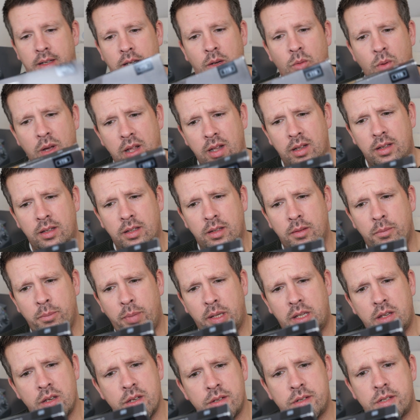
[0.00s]
Well,
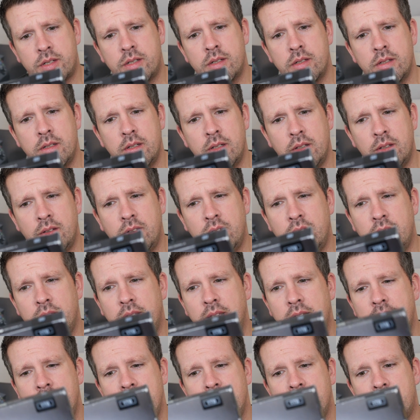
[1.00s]
because
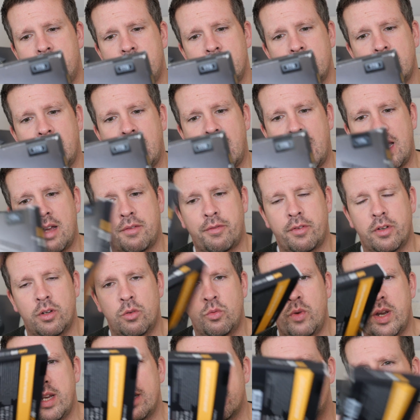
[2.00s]
these have a
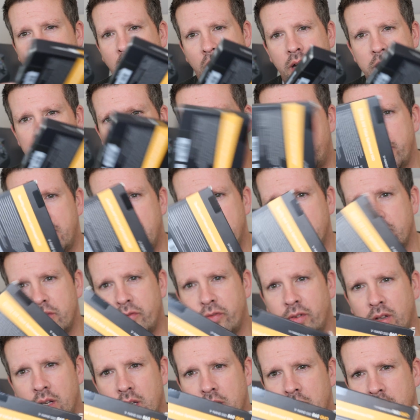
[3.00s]
read and write speed
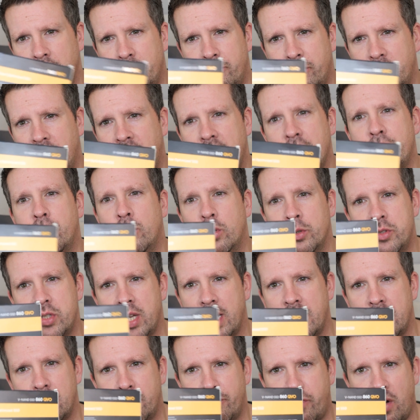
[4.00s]
of give or
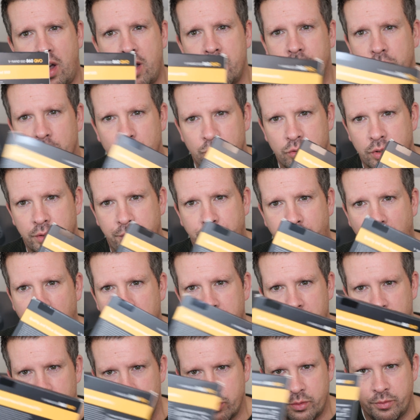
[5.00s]
take
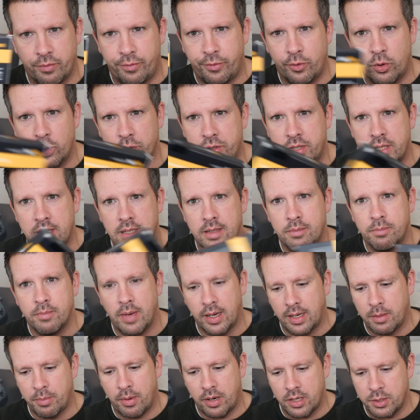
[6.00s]
540
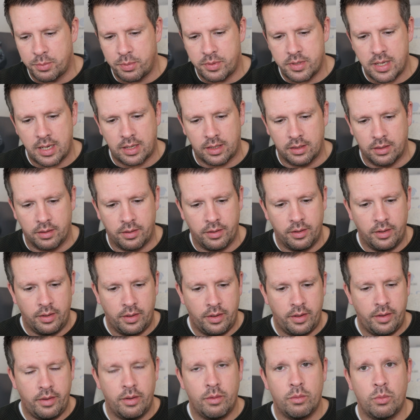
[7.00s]
megabytes per second,
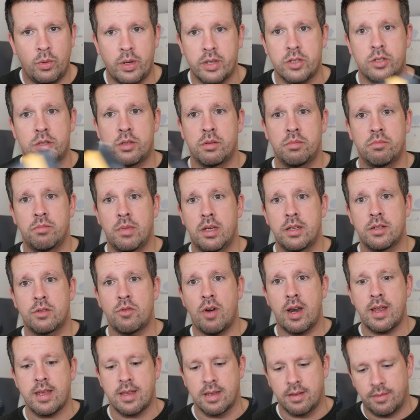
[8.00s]
which is
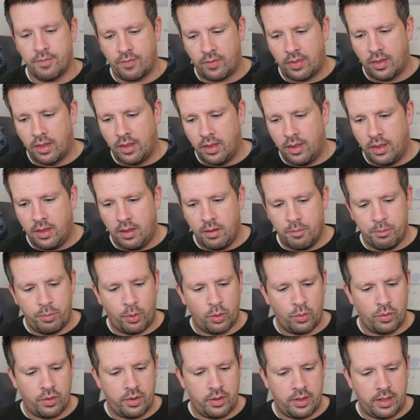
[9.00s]
great,
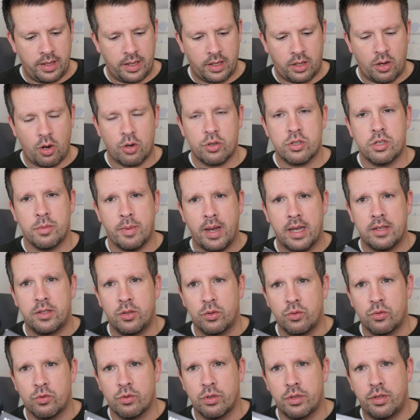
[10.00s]
but it costs about
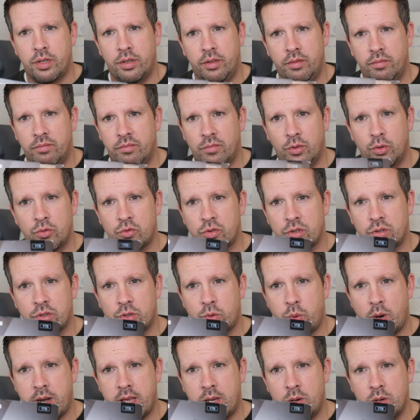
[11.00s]

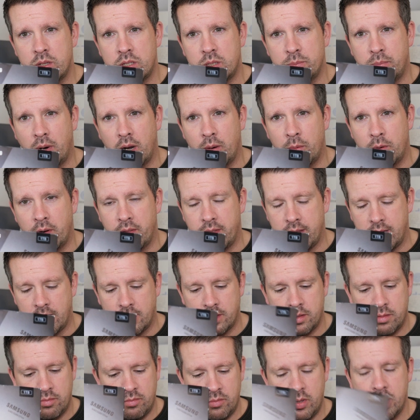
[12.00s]
120 quid to buy one of
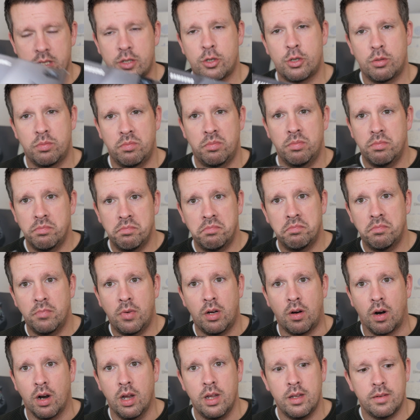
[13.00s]
these, which,
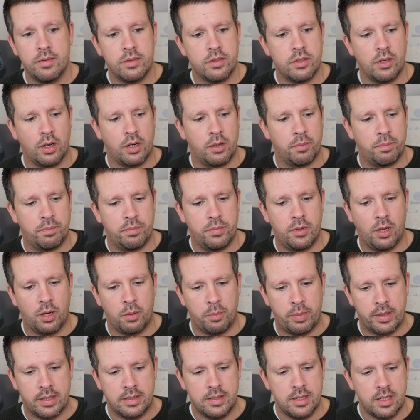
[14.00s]
all right, it's not a
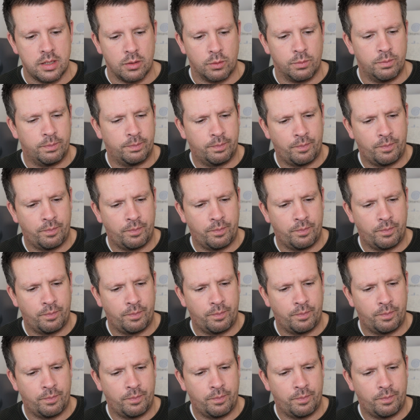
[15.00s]
big deal.